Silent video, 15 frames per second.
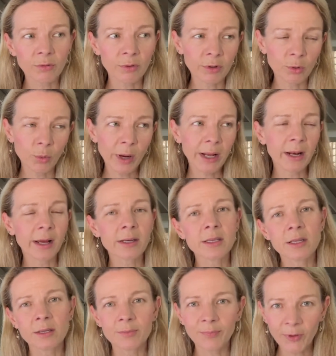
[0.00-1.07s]
the way, like to
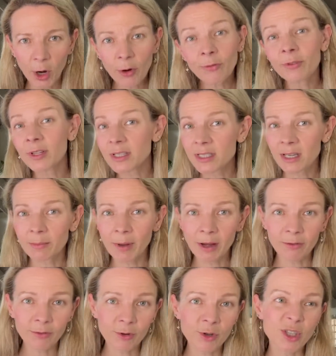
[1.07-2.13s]
hopefully see Mount
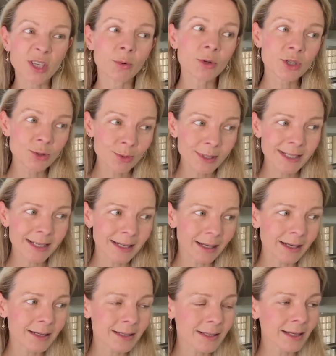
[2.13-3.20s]
Fuji, which we didn't get
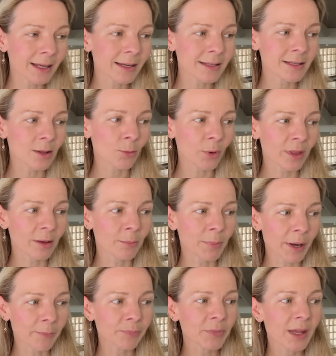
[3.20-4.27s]
to see because of the weather,
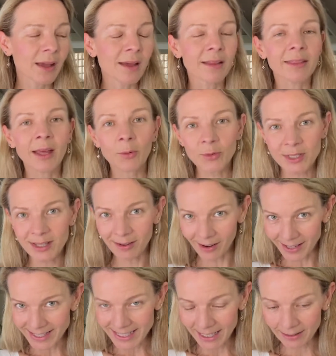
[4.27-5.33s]
but that was the
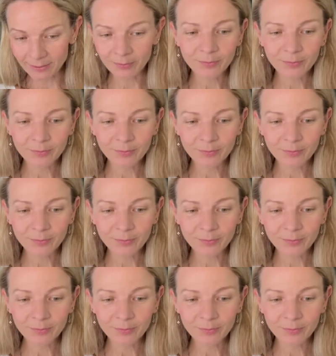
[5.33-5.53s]
idea.